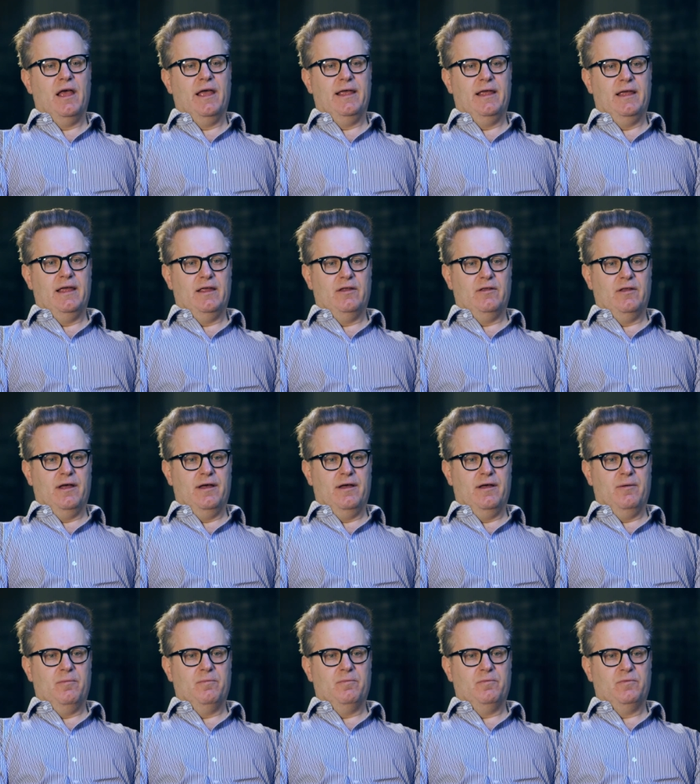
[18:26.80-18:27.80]
He
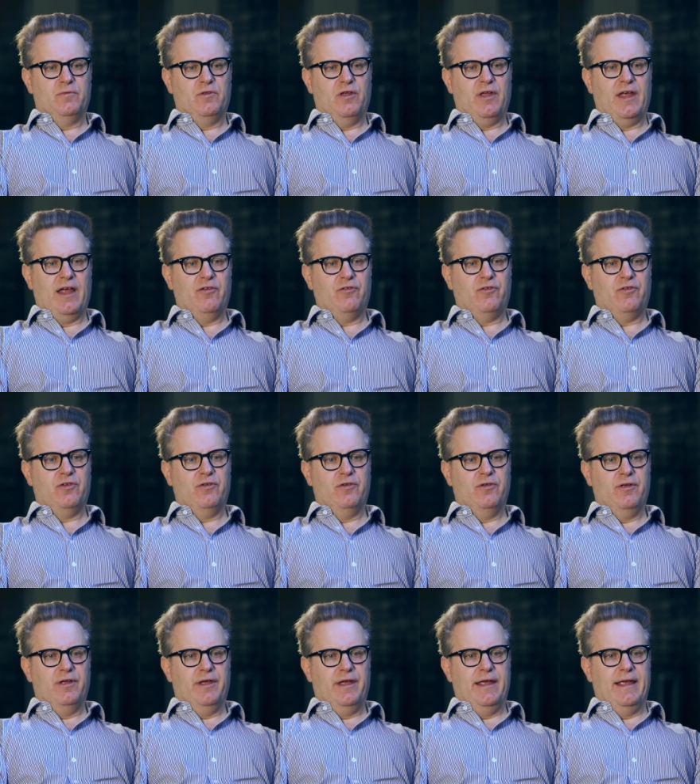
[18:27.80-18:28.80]
um, has
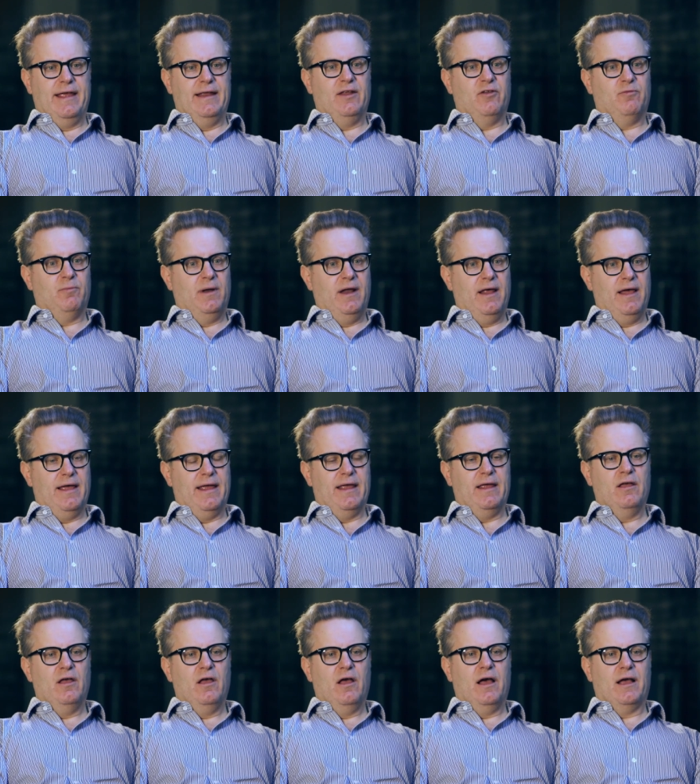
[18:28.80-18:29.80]
in his
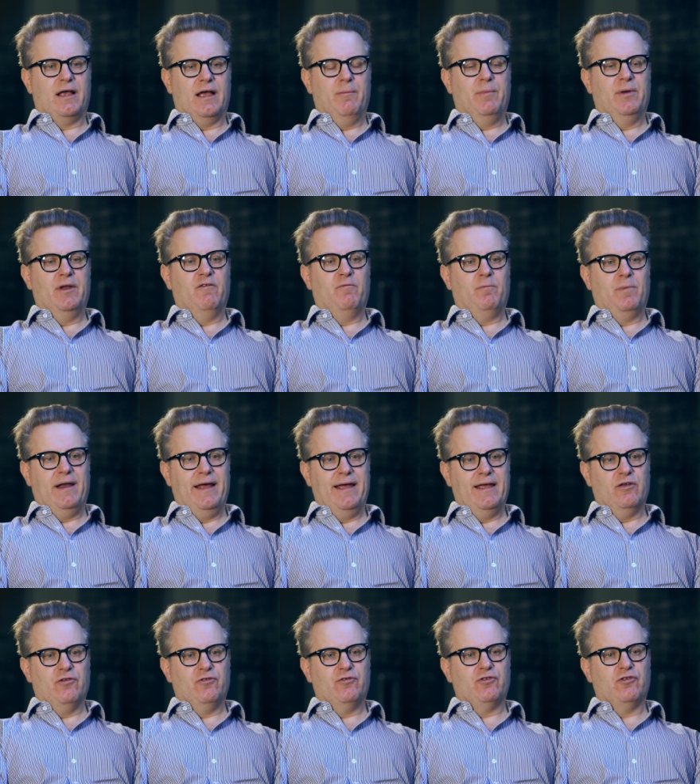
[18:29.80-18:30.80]
play a company of
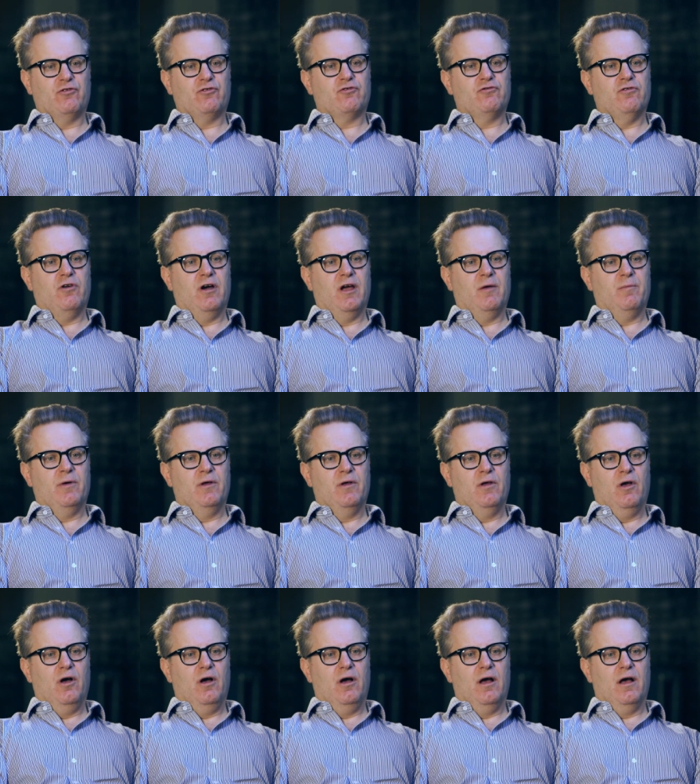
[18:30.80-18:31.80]
players describe
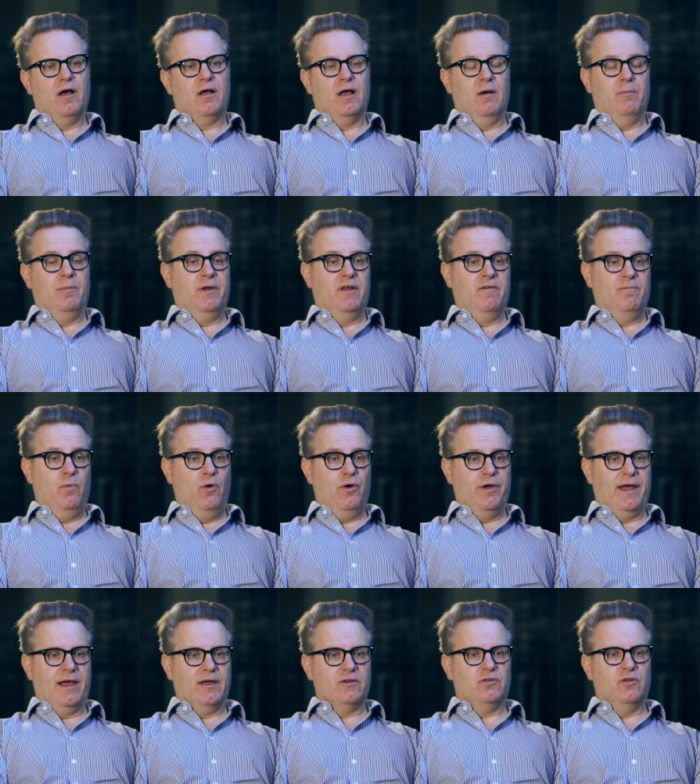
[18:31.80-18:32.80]
a company of boy
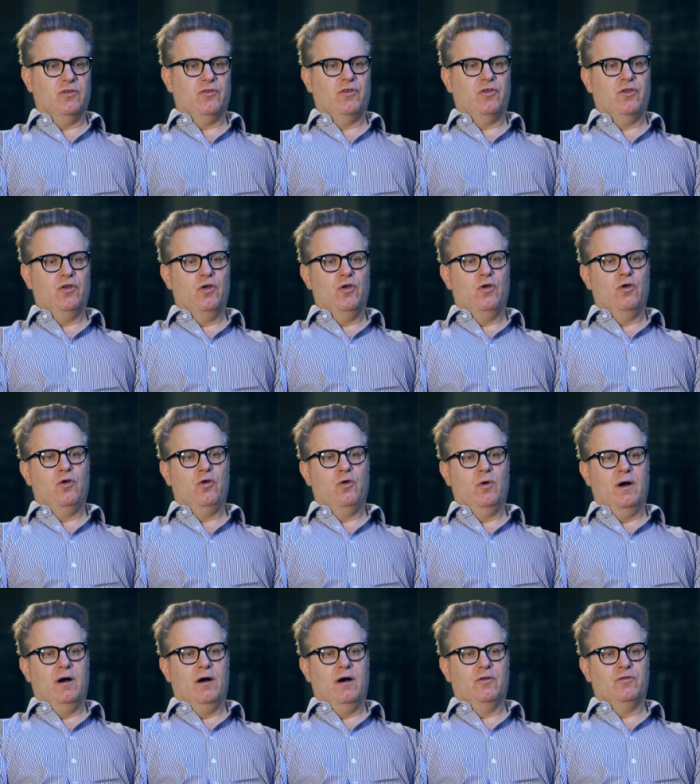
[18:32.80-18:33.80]
actors
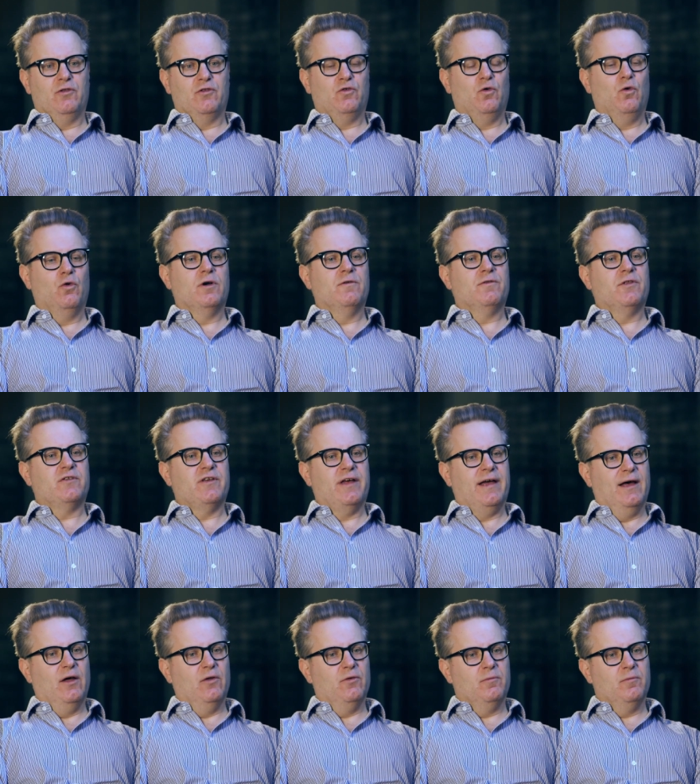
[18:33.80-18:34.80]
who are the talk of the
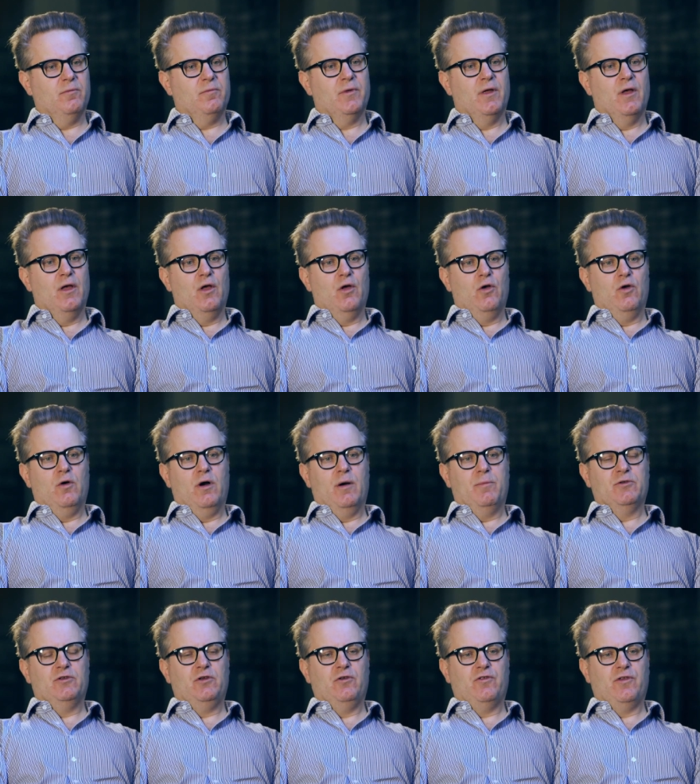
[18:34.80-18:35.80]
town, who are
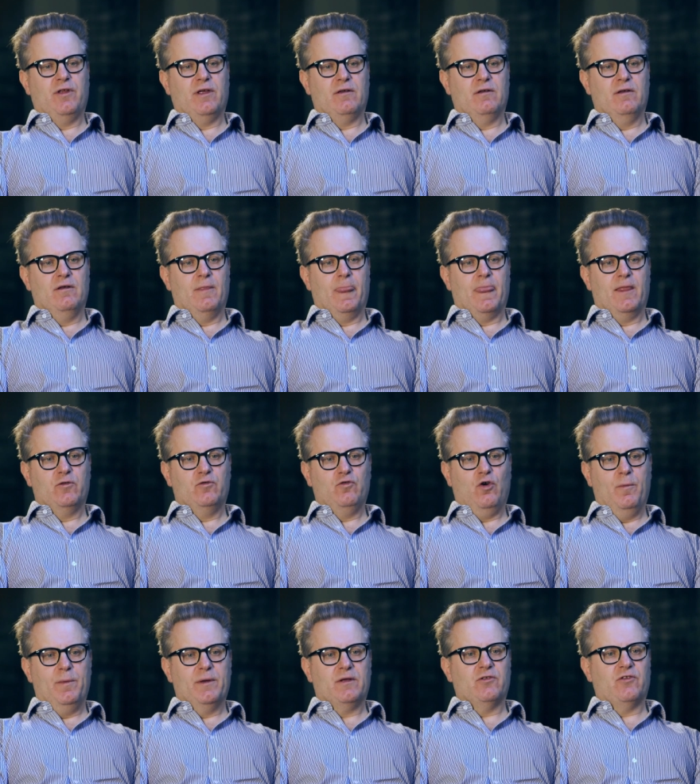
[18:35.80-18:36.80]
producing
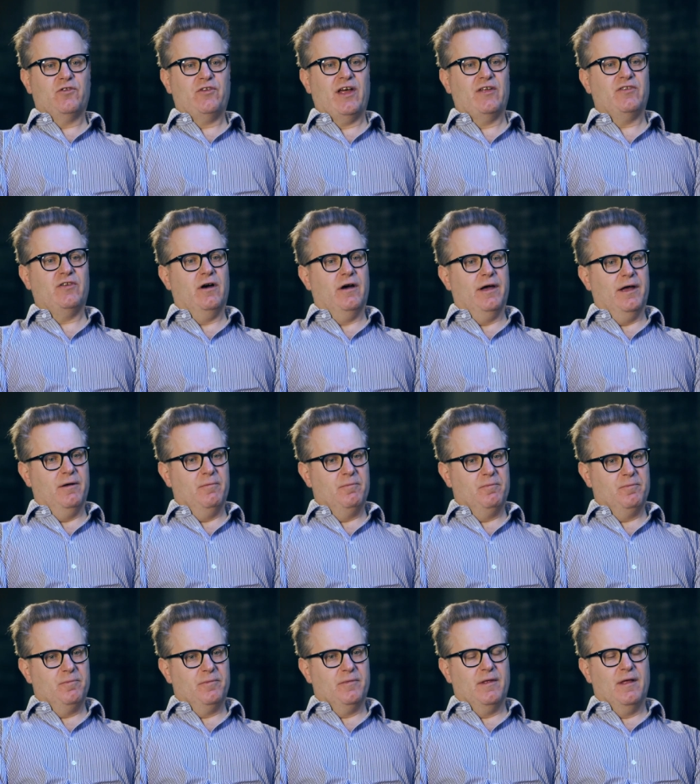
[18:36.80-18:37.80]
topical satire
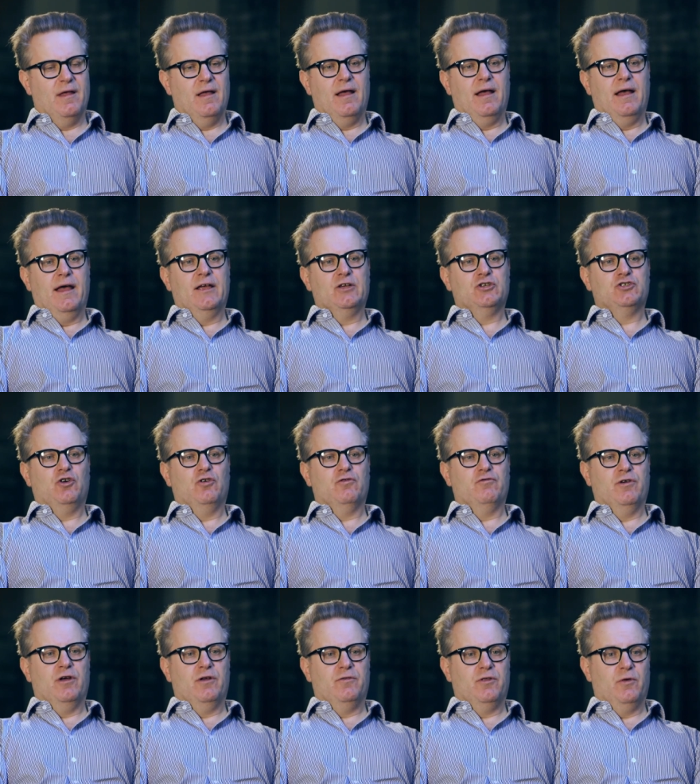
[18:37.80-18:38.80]
a
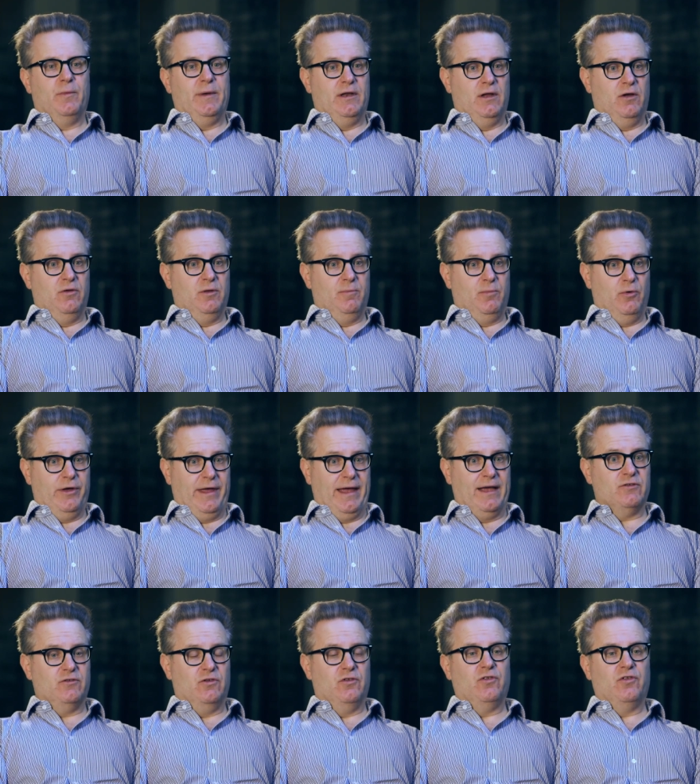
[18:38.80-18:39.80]
genre that we know the boy
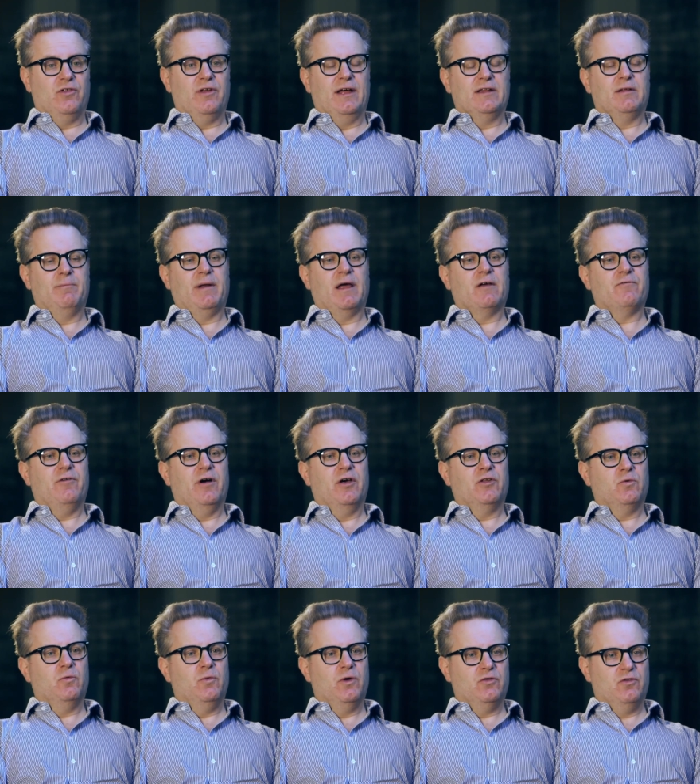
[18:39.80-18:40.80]
actors at the
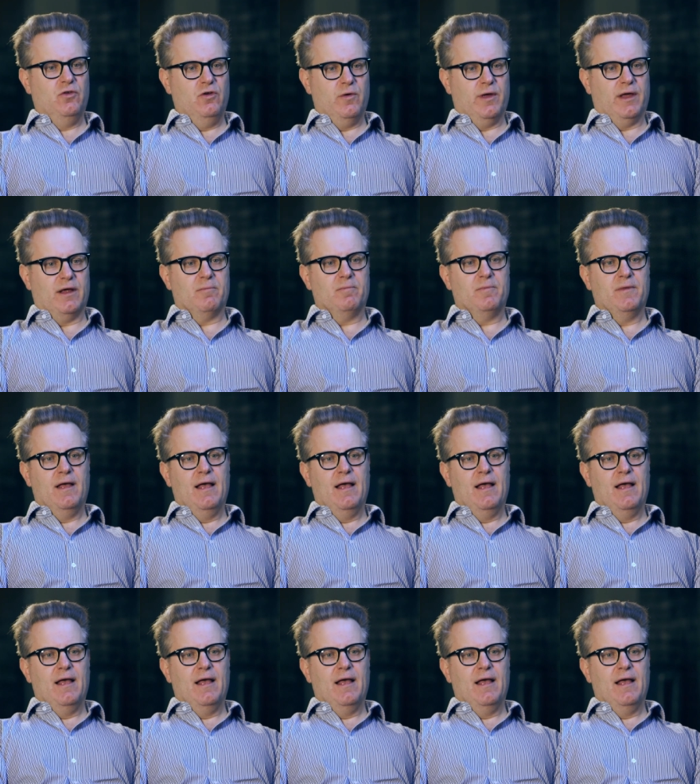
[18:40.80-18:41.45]
Blackfriars were doing.